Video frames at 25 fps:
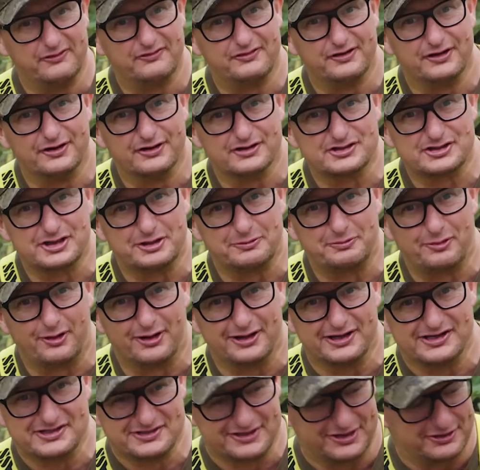first
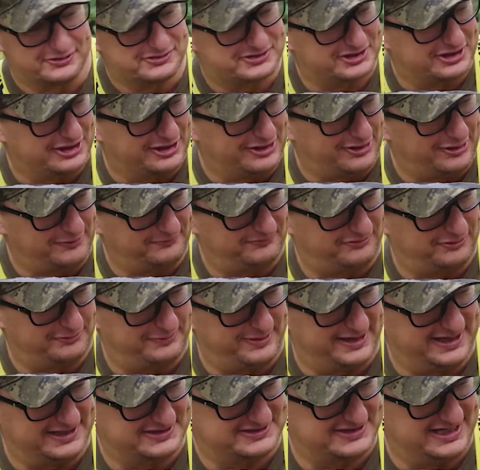brazen nose carp for
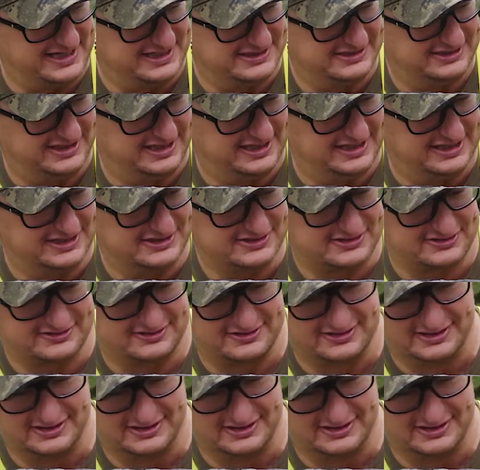about 10 years.